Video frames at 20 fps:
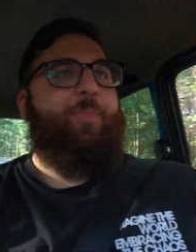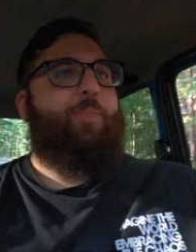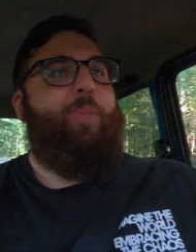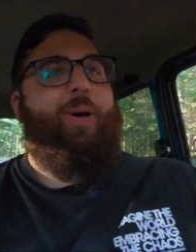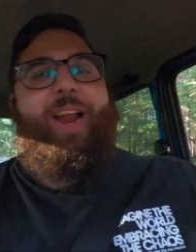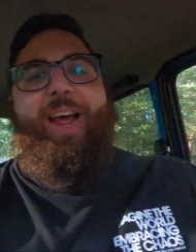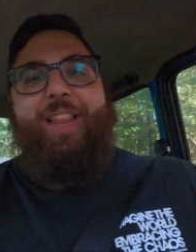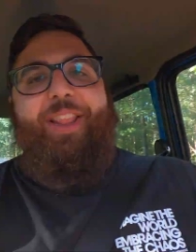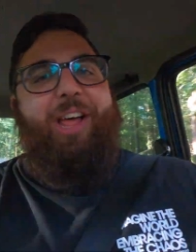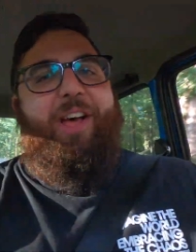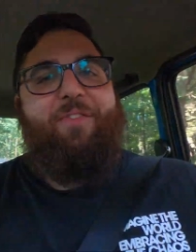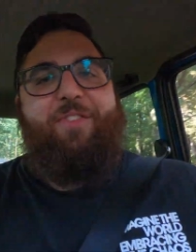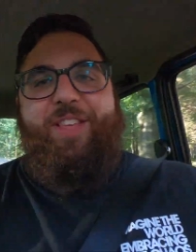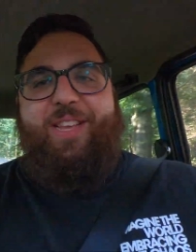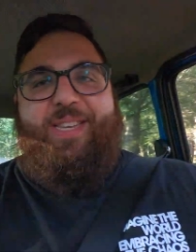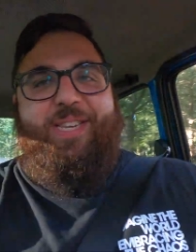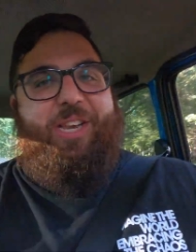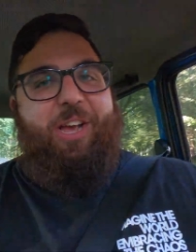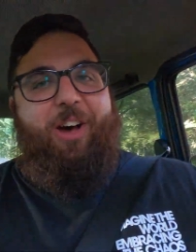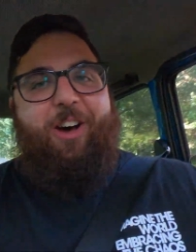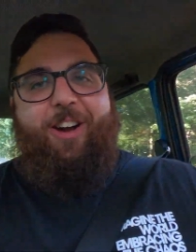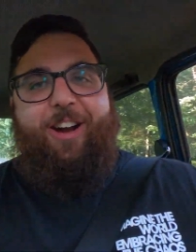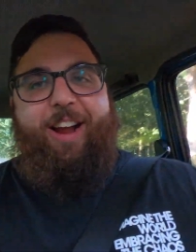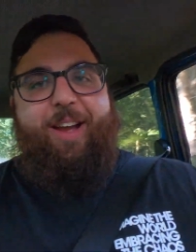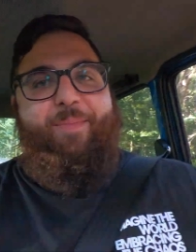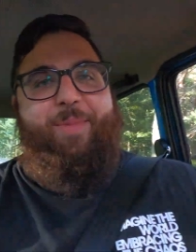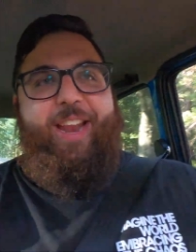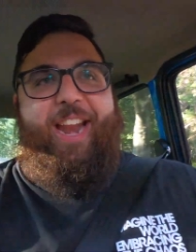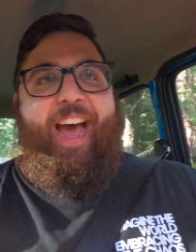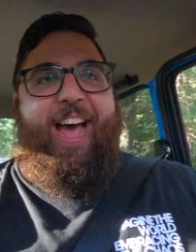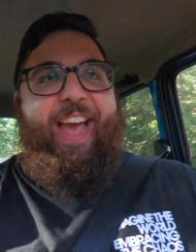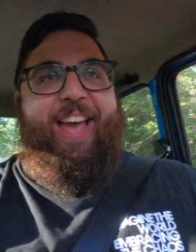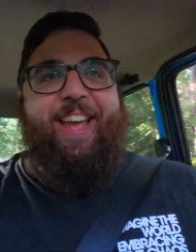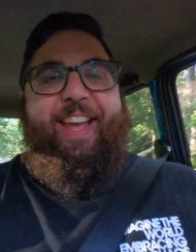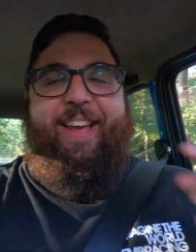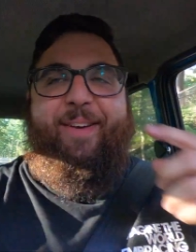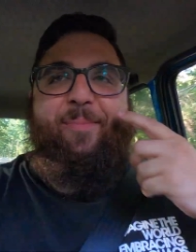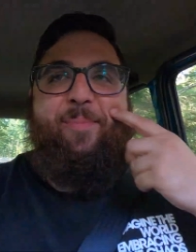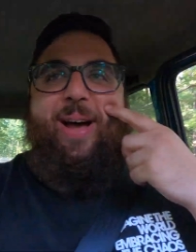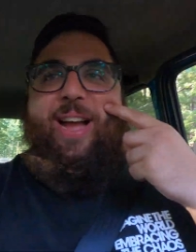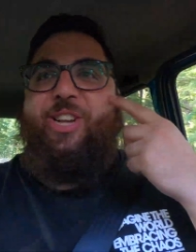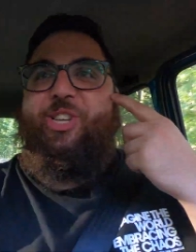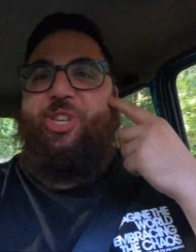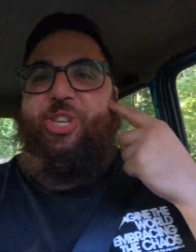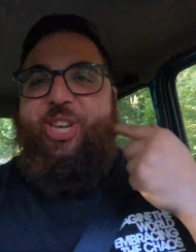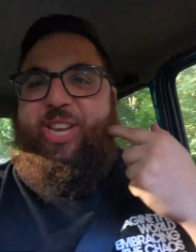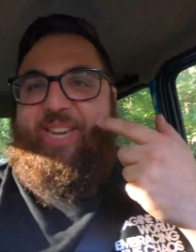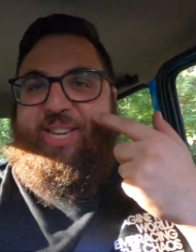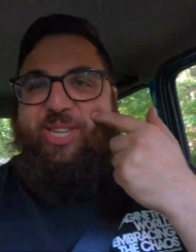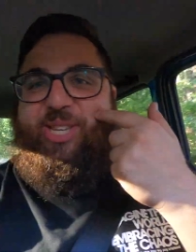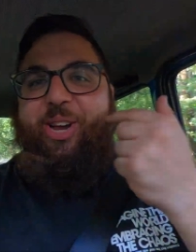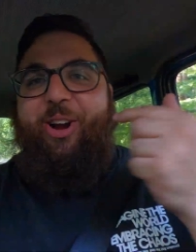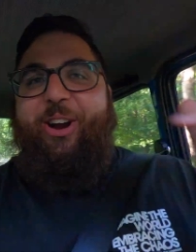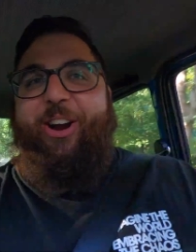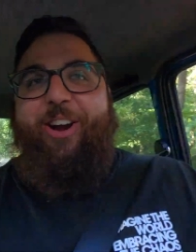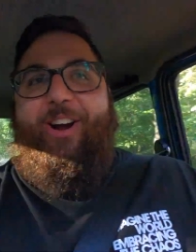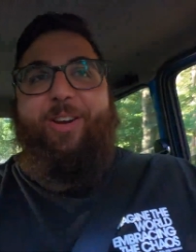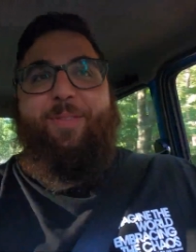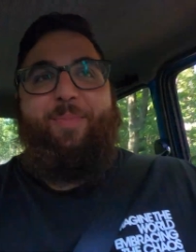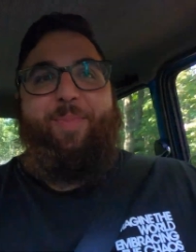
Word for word: but I love this car. I mean, I my cheeks hurt